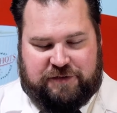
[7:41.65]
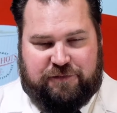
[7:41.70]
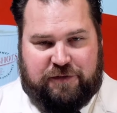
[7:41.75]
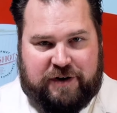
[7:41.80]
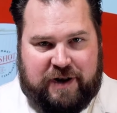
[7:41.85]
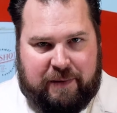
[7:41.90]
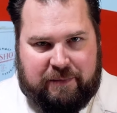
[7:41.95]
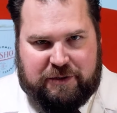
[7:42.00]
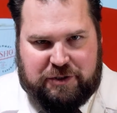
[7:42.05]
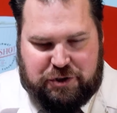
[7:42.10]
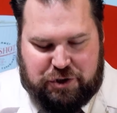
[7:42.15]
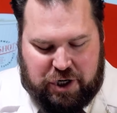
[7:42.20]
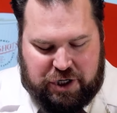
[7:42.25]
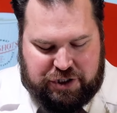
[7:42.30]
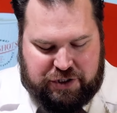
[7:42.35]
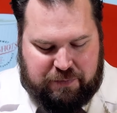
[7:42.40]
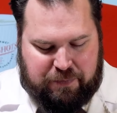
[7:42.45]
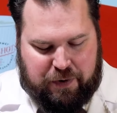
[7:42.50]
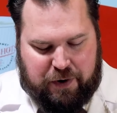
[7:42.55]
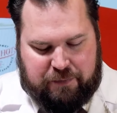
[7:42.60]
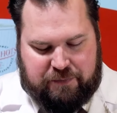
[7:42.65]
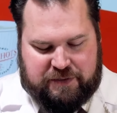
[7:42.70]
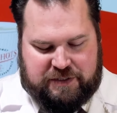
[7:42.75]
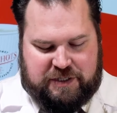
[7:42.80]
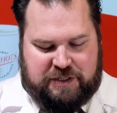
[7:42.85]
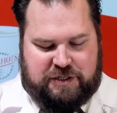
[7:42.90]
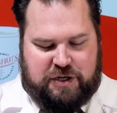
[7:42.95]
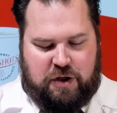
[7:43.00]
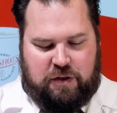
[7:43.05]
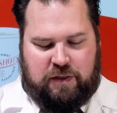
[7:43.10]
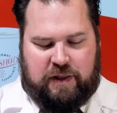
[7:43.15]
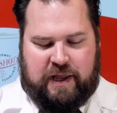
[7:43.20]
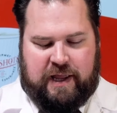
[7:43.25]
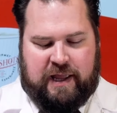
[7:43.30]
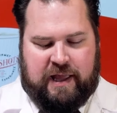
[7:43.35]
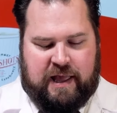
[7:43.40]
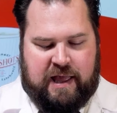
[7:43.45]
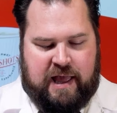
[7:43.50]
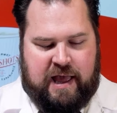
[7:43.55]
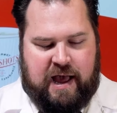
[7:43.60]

for demonstration purposes only.